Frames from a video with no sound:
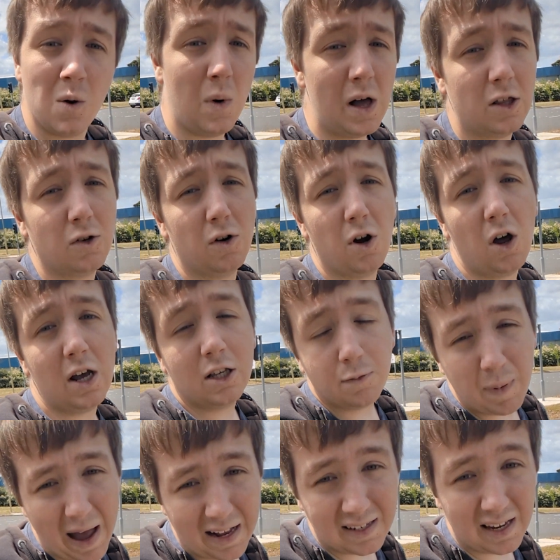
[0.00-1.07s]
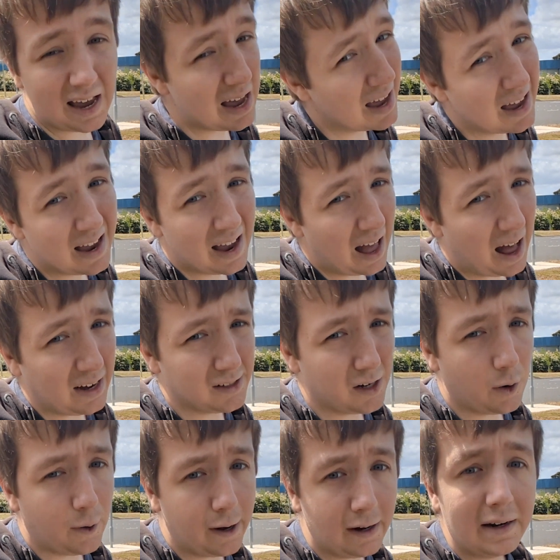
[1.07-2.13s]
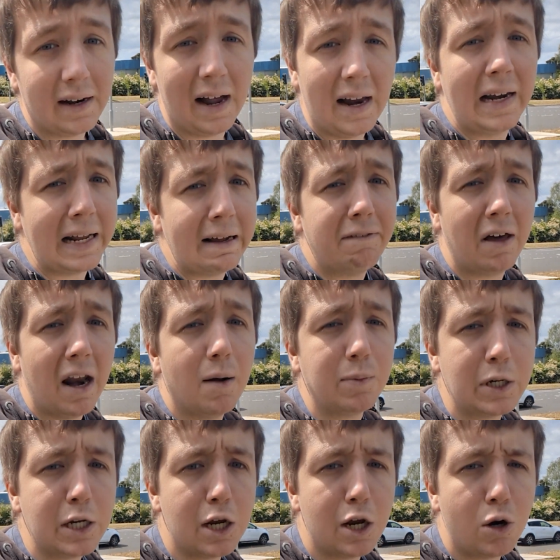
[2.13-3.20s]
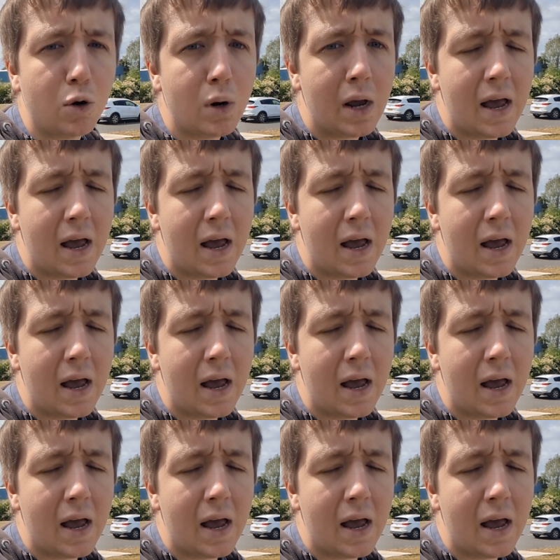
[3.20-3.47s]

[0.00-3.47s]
Whether or not it's better, I don't know. I'll leave that up to you.